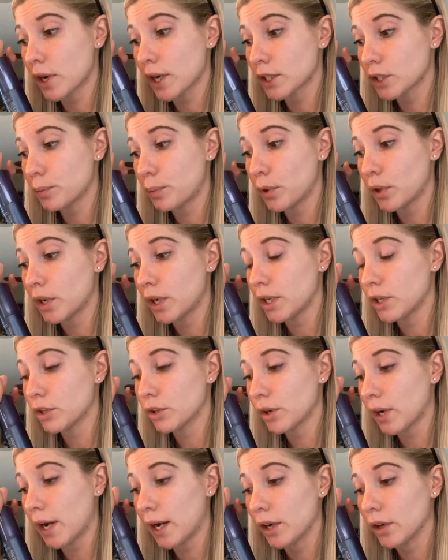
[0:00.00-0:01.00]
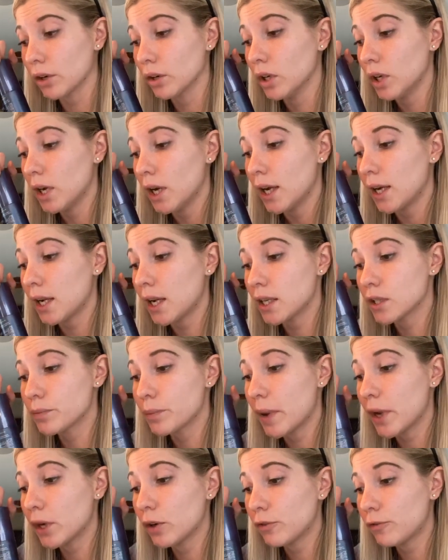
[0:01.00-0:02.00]
to put in your hair. It has
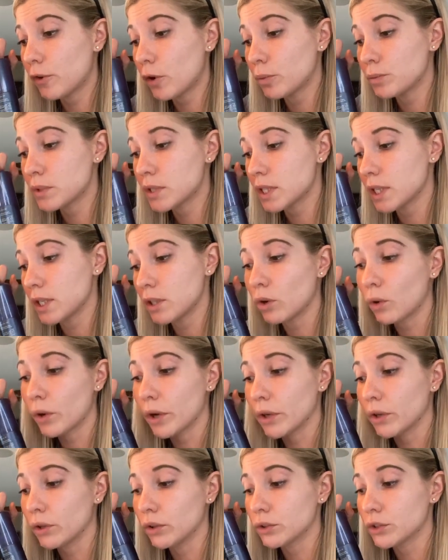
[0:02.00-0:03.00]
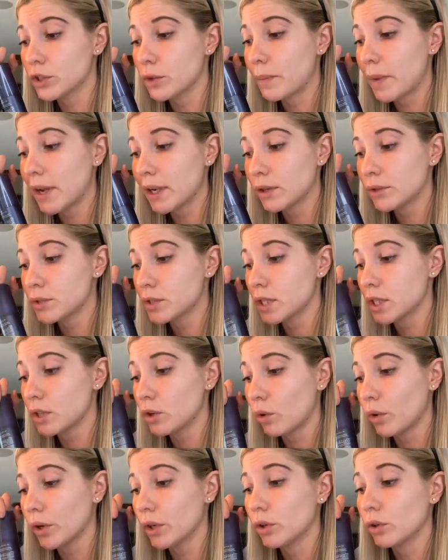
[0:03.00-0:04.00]
meadow foam seed oil, tomato seed
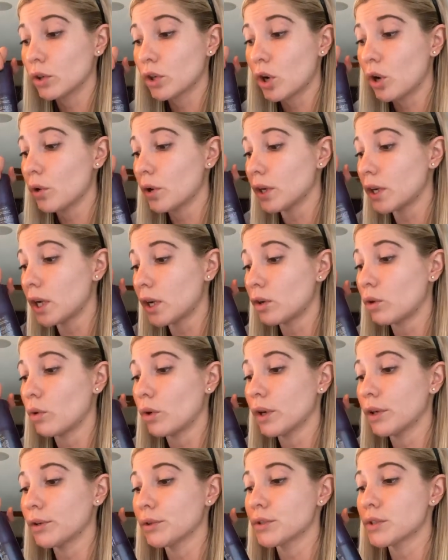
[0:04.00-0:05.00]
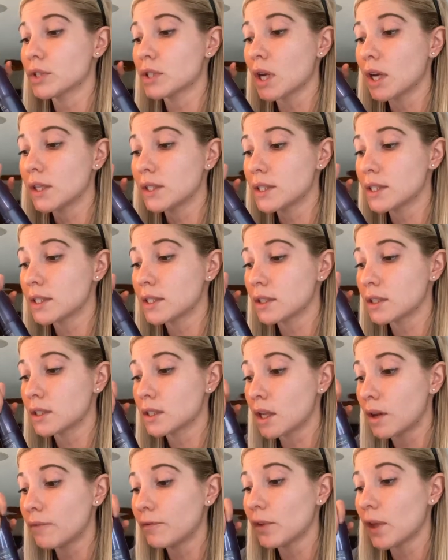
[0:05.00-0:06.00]
oil, coconut oil,
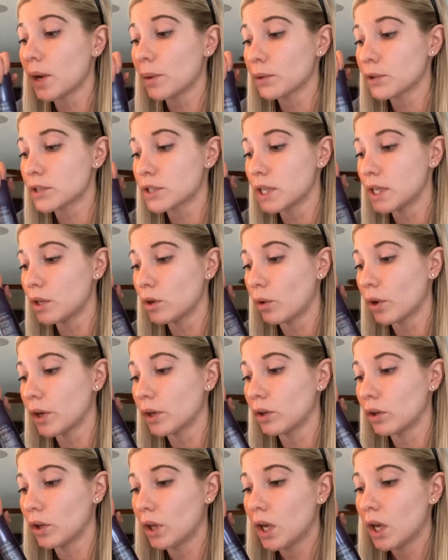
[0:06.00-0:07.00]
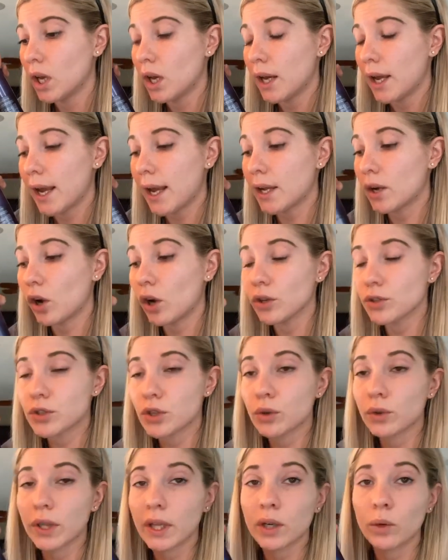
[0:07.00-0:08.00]
sunflower seed oil, and
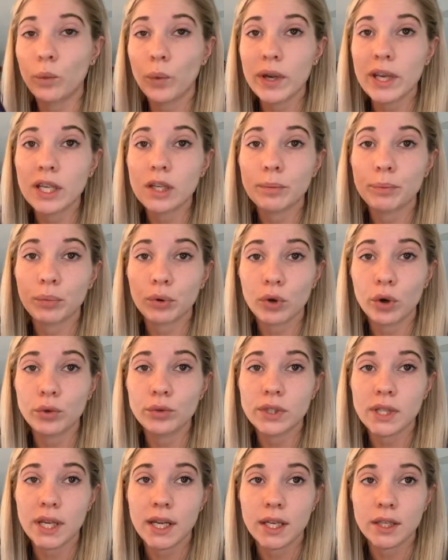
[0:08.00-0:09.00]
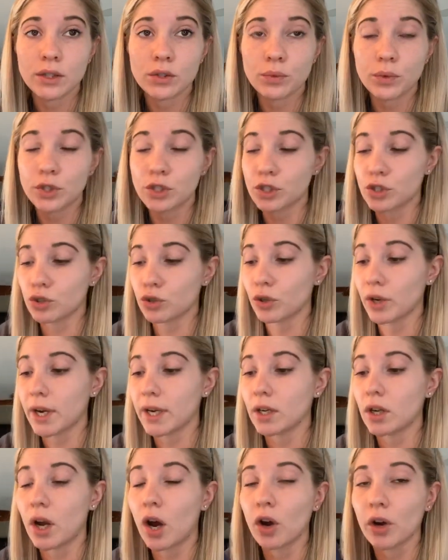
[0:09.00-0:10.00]
also like wheat proteins, which is
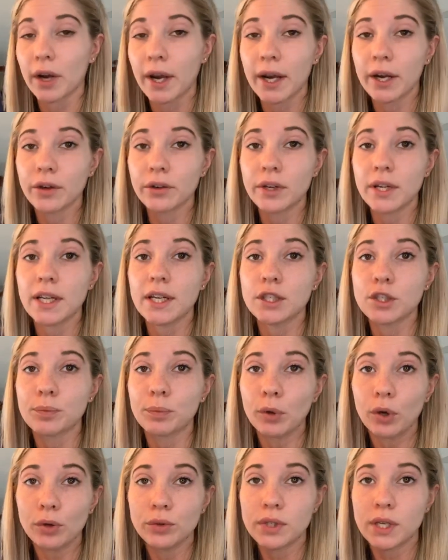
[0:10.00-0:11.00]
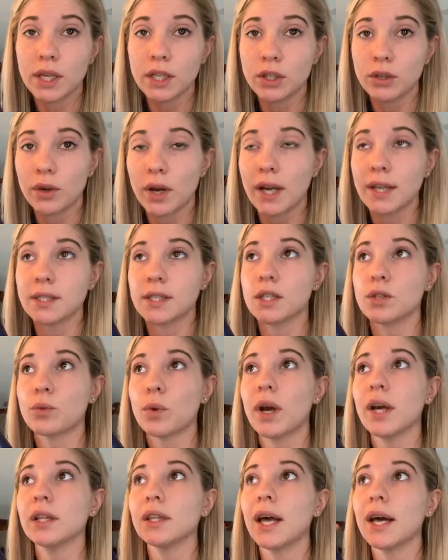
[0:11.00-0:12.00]
great. Our hair needs protein, you guys. That's
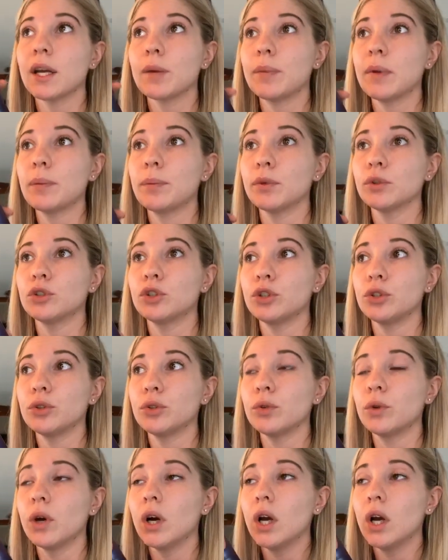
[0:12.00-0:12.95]
why a lot of people do